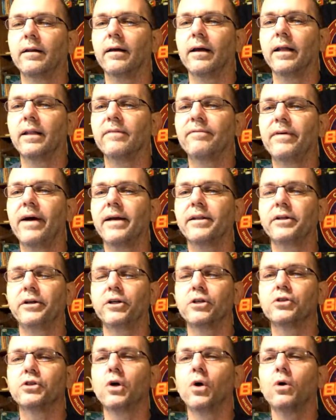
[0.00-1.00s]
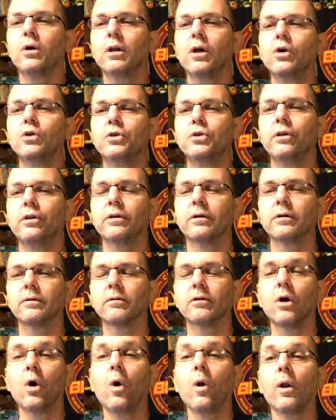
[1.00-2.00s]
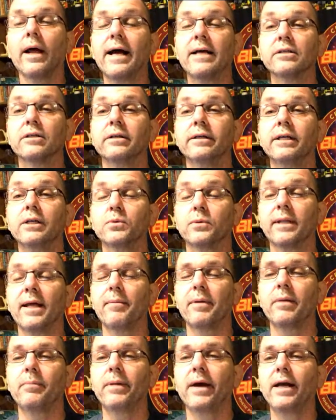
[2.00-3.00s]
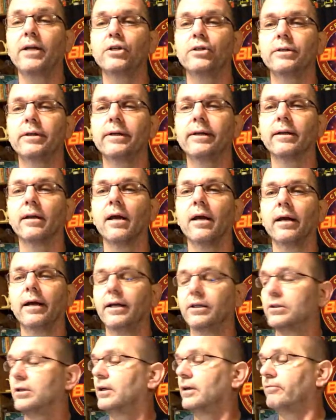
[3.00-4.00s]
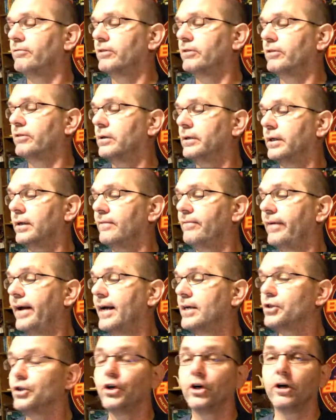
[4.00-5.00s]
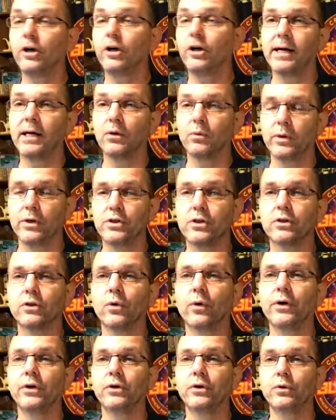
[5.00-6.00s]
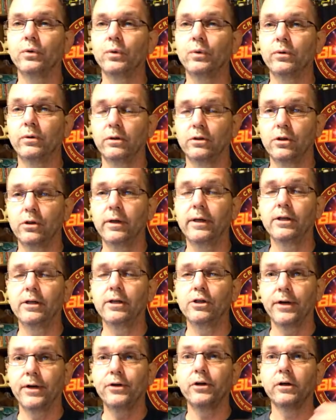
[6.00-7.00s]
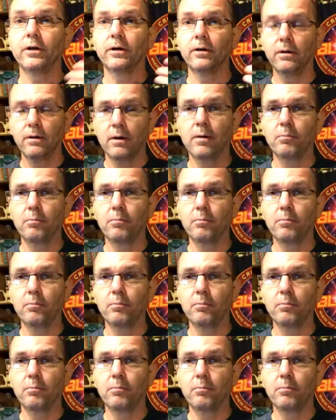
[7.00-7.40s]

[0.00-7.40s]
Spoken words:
And the fact that you're so close to the goal as it is with that many pages in it is going to result in a fast turnaround, which is going to engender.